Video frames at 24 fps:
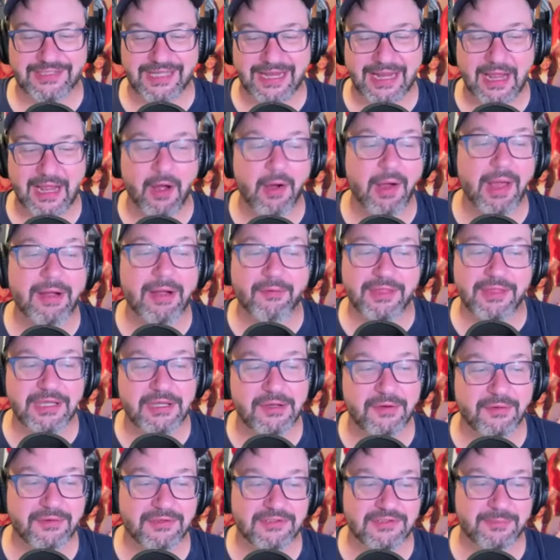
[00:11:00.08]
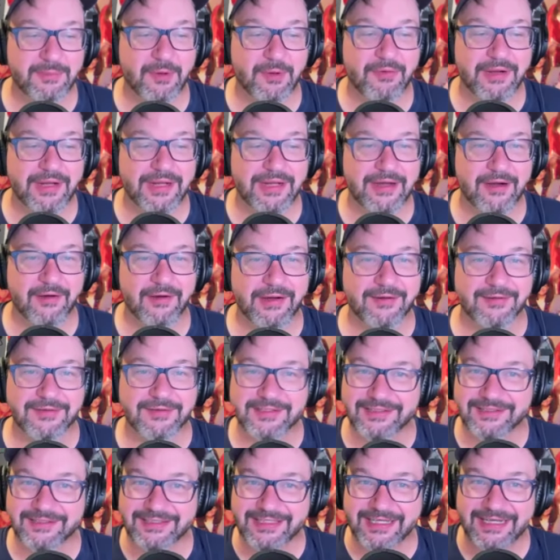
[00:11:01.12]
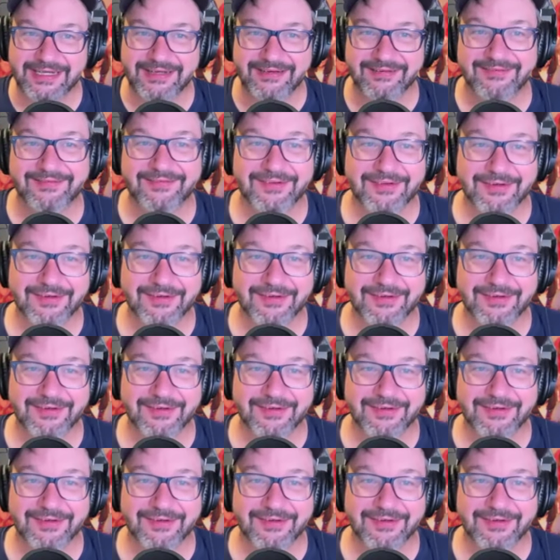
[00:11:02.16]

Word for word: like, Oh, I don't think you can smoke in here. And he goes, See,